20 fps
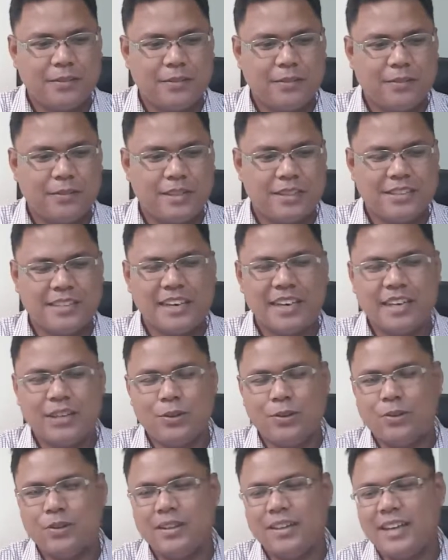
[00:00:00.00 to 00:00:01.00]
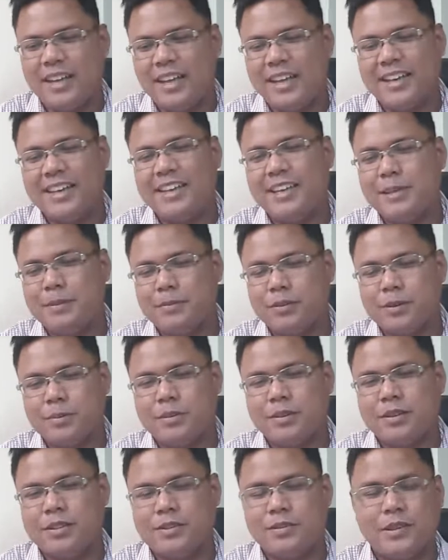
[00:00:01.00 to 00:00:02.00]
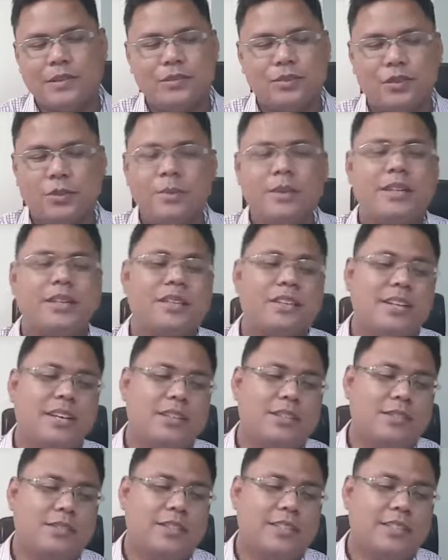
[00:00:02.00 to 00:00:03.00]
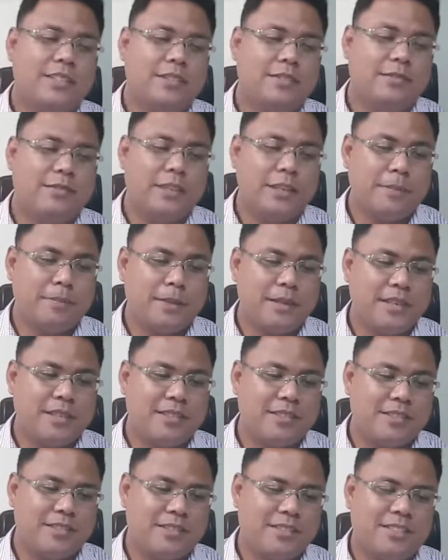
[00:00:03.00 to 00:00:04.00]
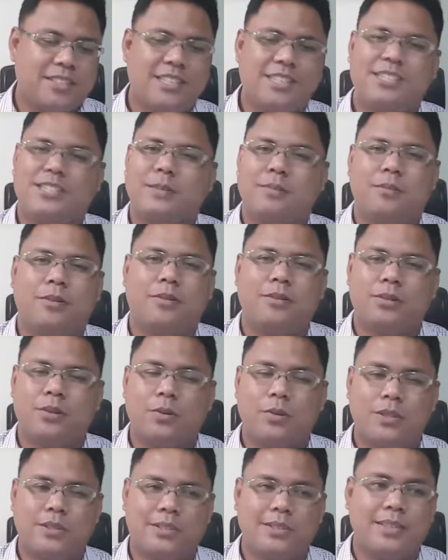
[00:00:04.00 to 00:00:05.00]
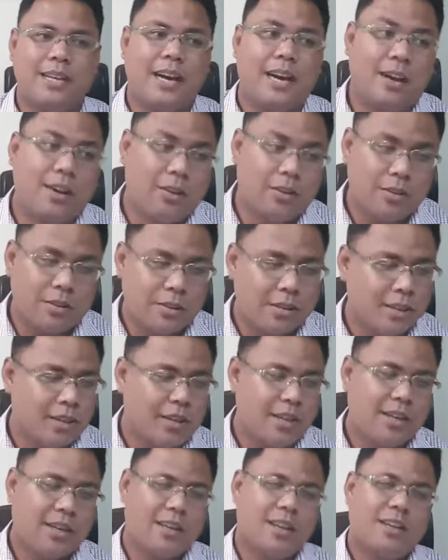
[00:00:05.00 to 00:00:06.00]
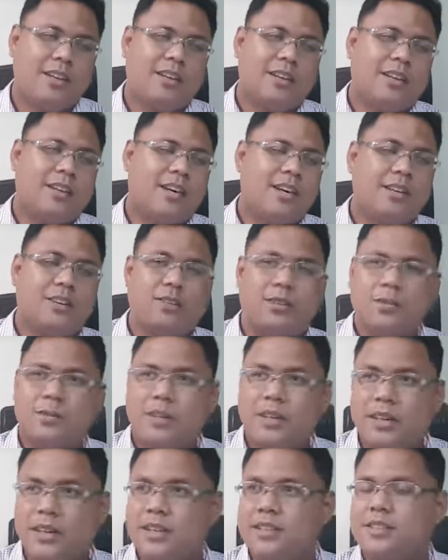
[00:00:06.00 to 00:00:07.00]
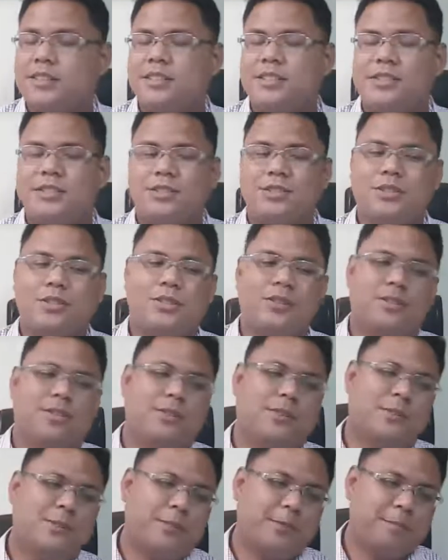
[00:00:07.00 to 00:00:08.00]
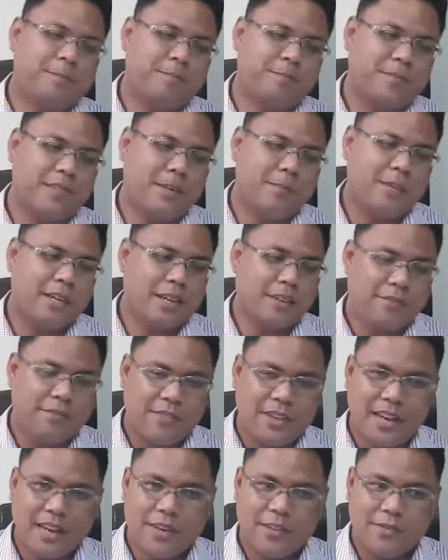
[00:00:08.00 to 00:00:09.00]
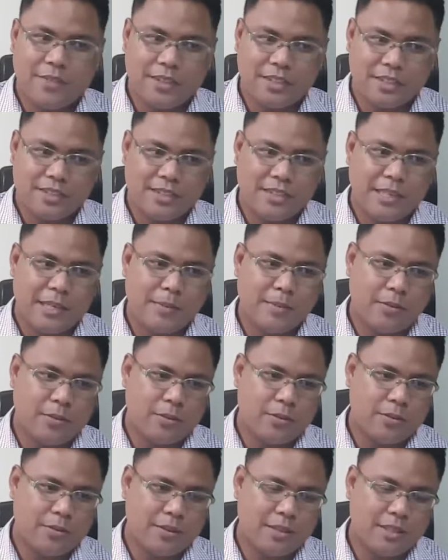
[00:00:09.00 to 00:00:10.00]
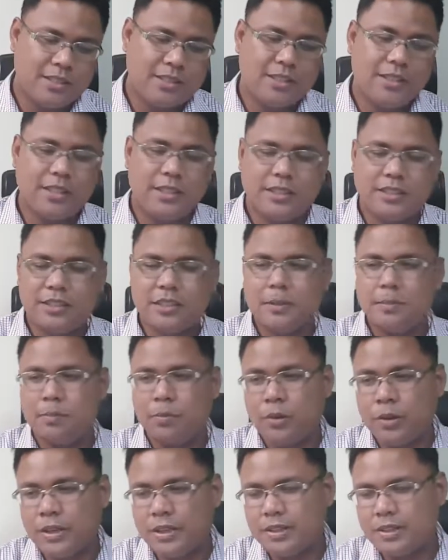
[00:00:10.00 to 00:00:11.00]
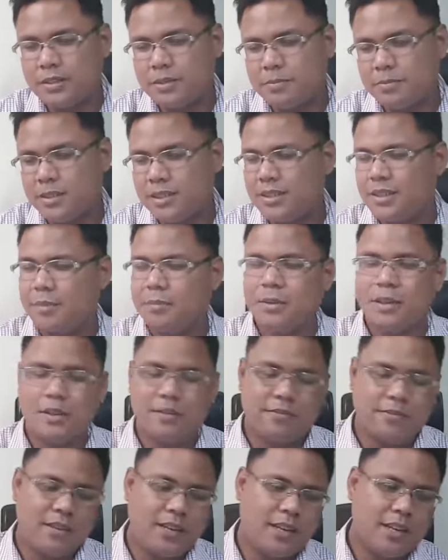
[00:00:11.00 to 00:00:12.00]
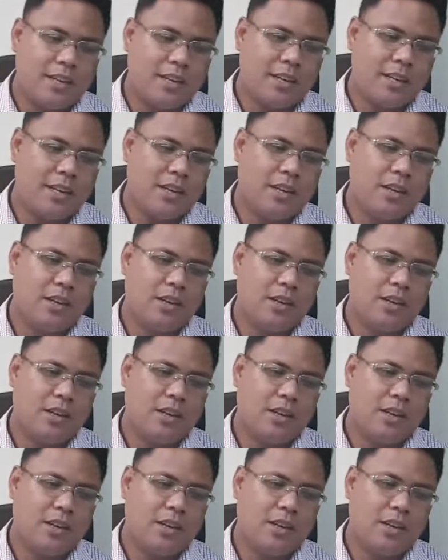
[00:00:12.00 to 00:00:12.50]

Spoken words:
which I don't like anymore, because we have so many delays already. The Philippines, the system is always down. God knows what else. So I'm not a fan of this CMO. I see the point, but I'm not a fan.